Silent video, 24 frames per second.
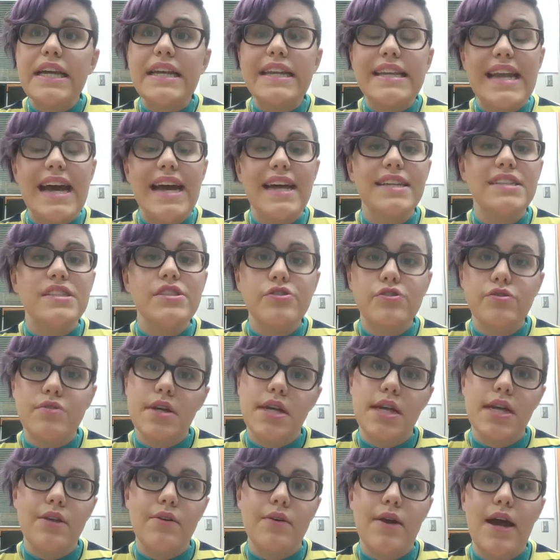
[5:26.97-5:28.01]
nice
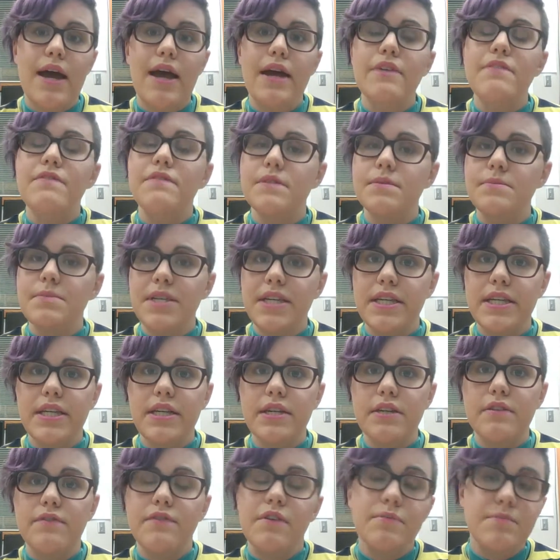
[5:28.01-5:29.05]
train ride
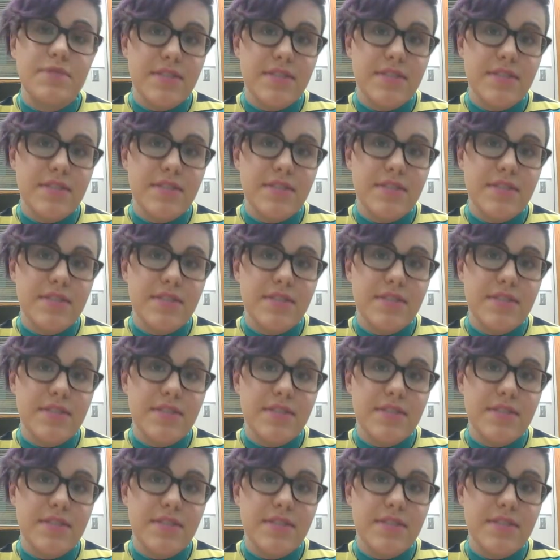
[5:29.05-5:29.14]
from